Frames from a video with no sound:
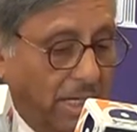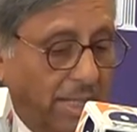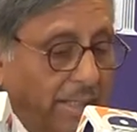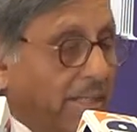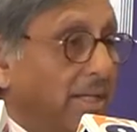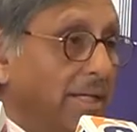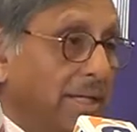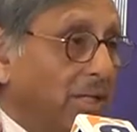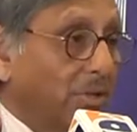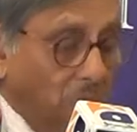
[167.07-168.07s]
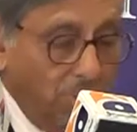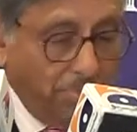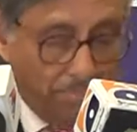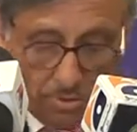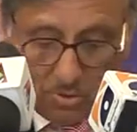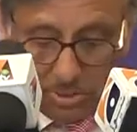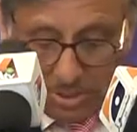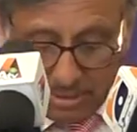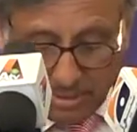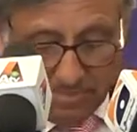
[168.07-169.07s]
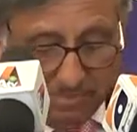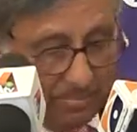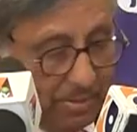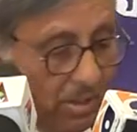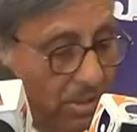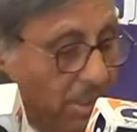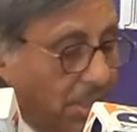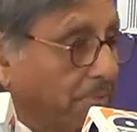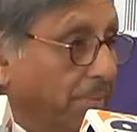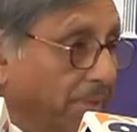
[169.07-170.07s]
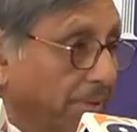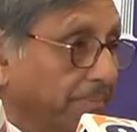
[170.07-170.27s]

and that it included progress on Kashmir.